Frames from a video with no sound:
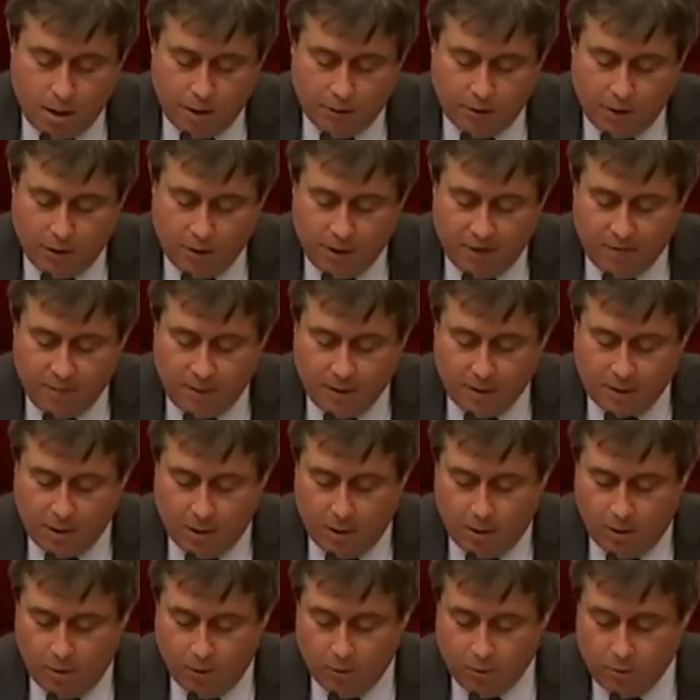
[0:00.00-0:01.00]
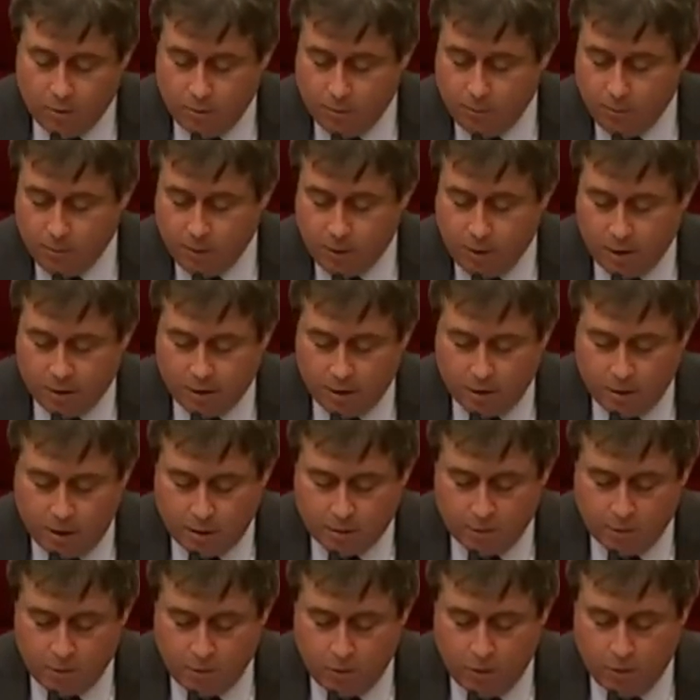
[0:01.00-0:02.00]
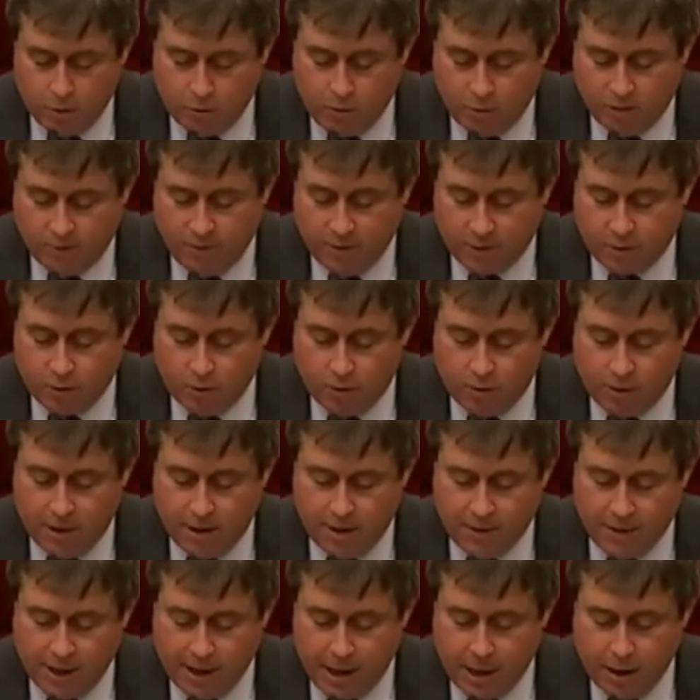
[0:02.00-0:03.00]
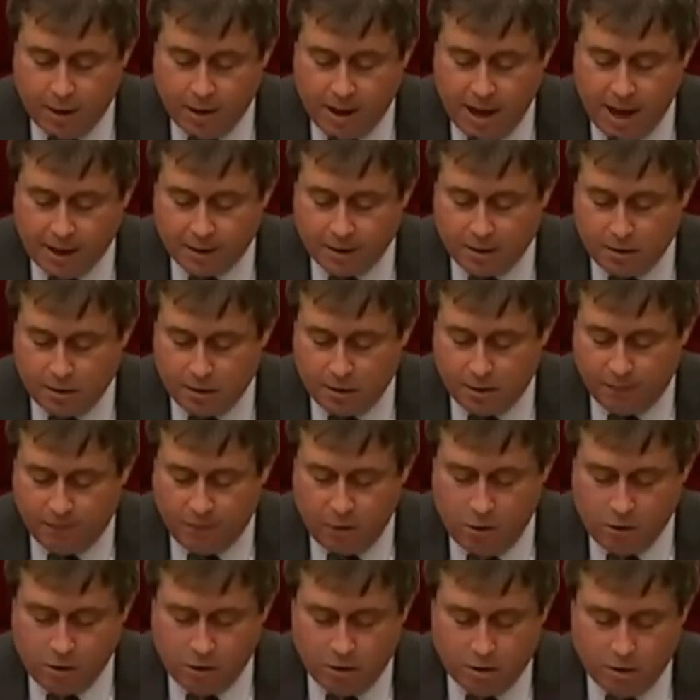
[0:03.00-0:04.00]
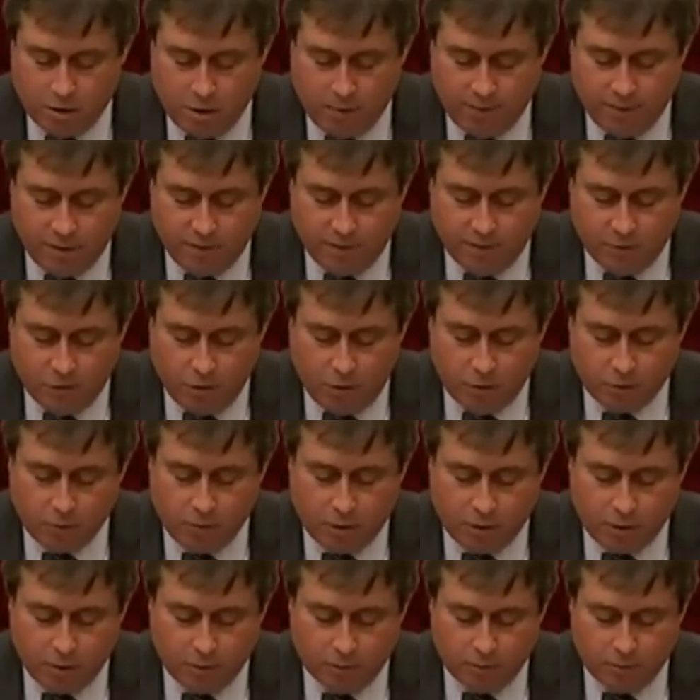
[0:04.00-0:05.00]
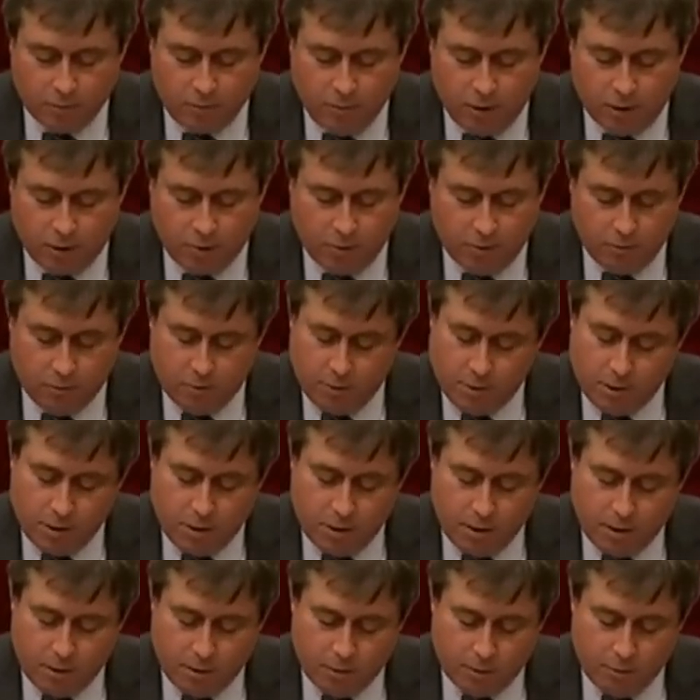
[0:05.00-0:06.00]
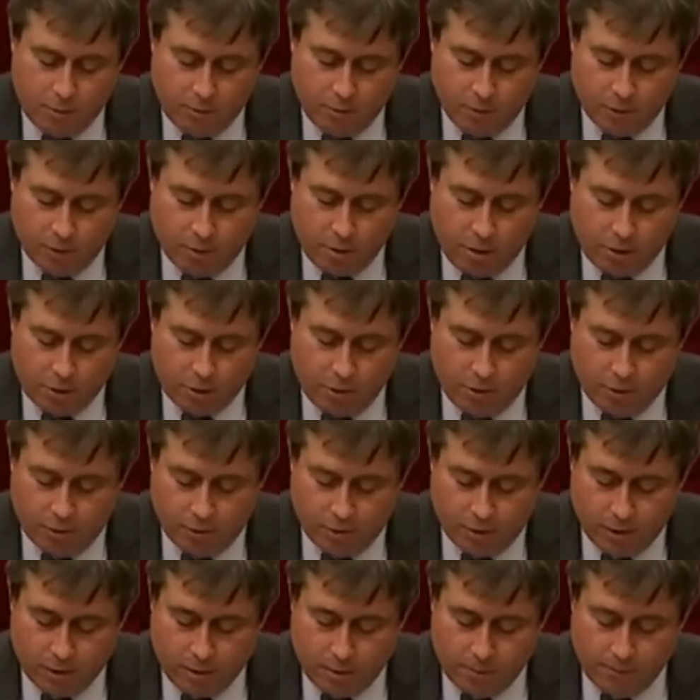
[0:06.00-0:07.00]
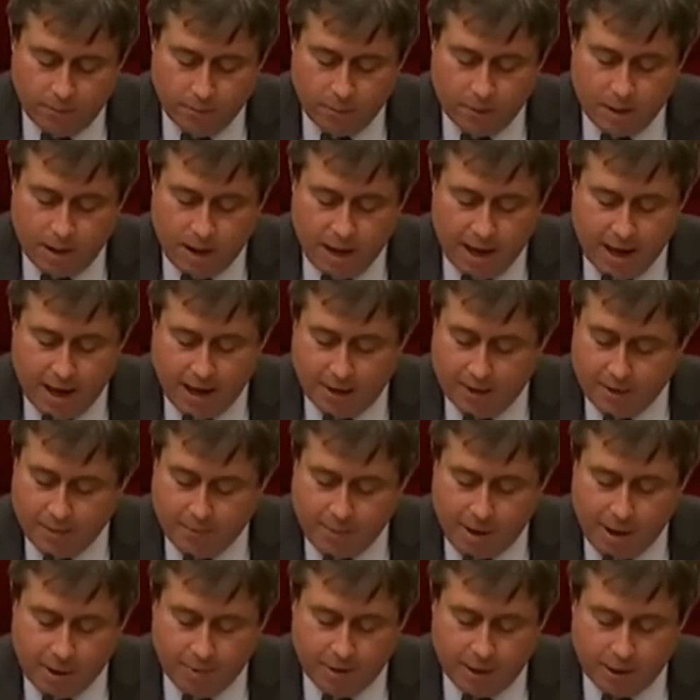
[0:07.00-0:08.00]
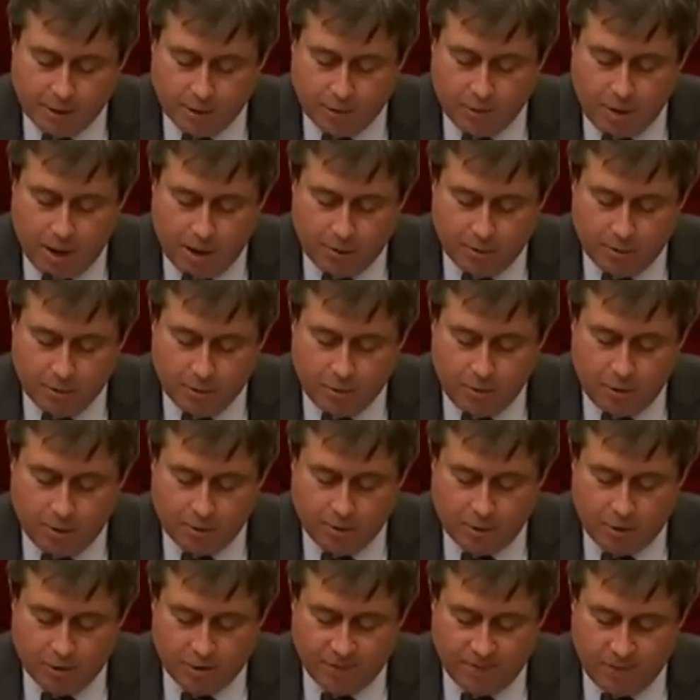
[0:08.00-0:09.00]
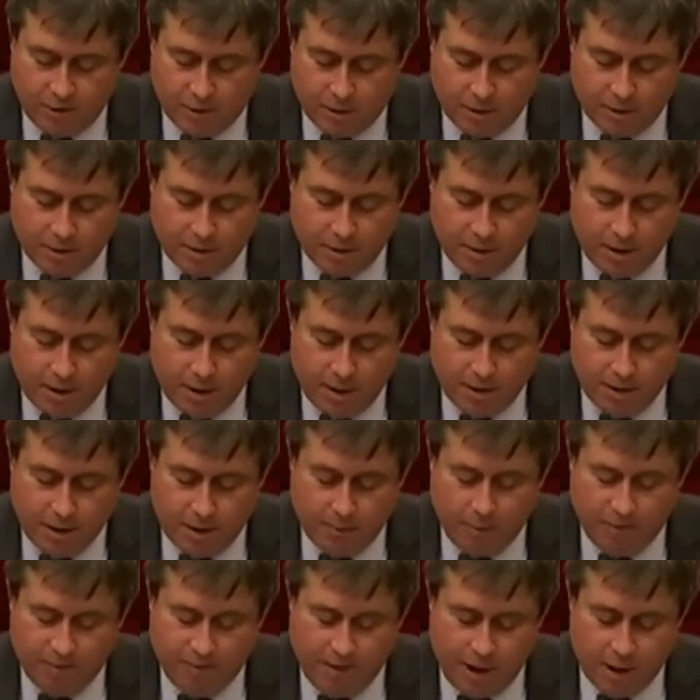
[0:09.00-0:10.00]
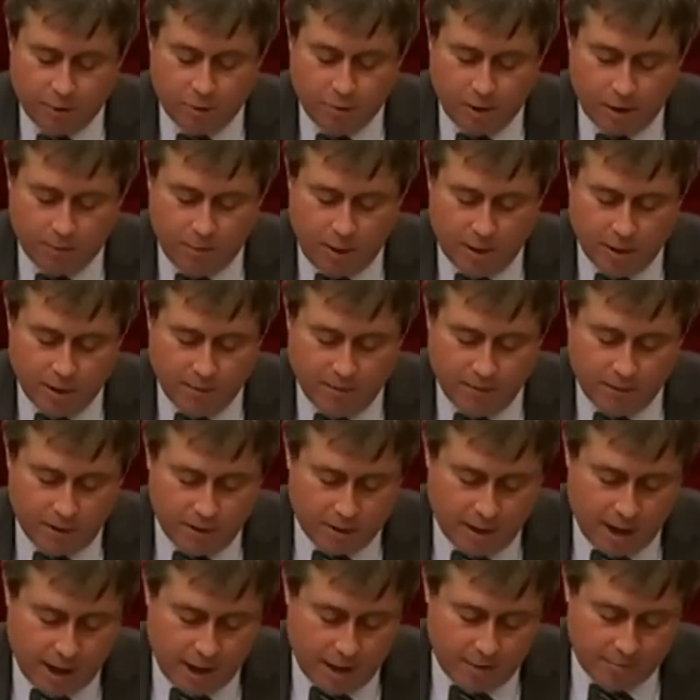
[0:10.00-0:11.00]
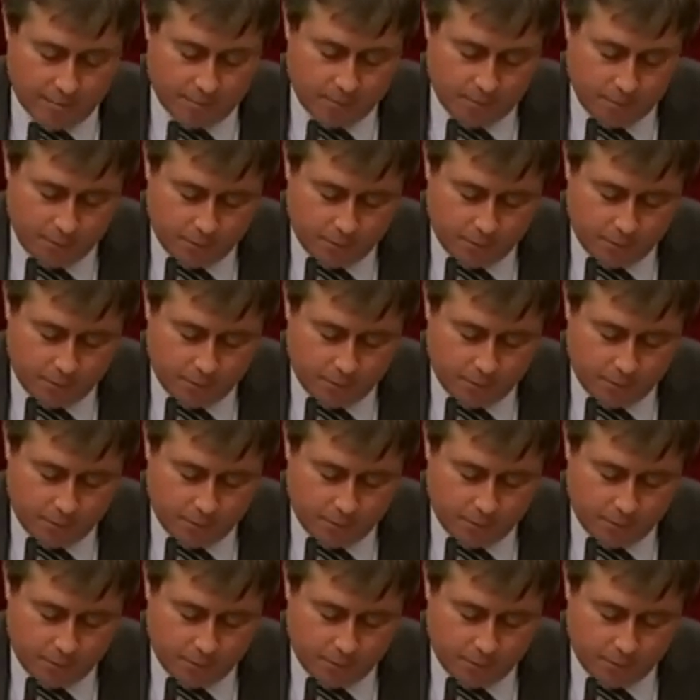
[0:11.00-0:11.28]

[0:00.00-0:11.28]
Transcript: Although they've been told, because they're not all across Victoria, they cannot act as a diversion service for non-critical 000 calls. And apparently at $200 a visit, they'd be far too expensive for the state.